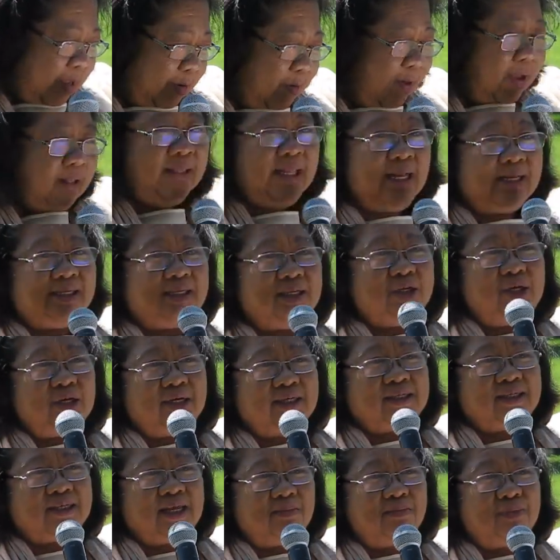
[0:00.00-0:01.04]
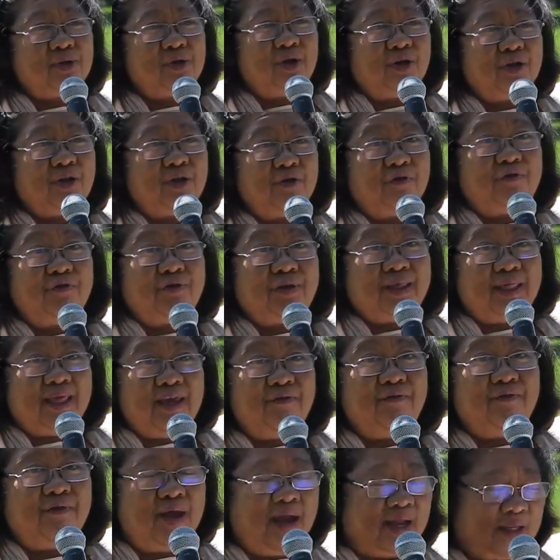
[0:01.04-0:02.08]
Well, that's just some sort of
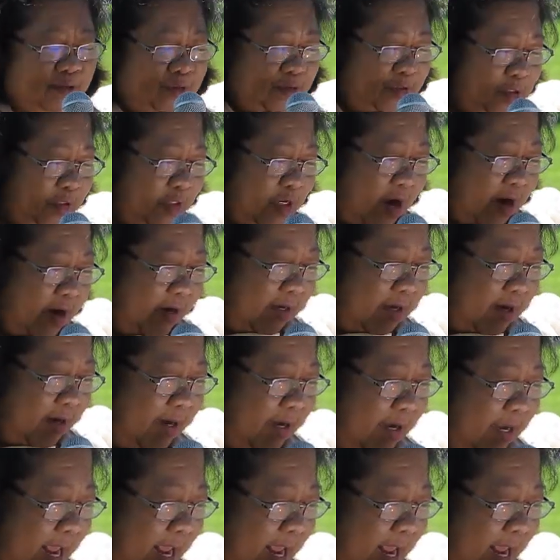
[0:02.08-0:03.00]
trivia to start our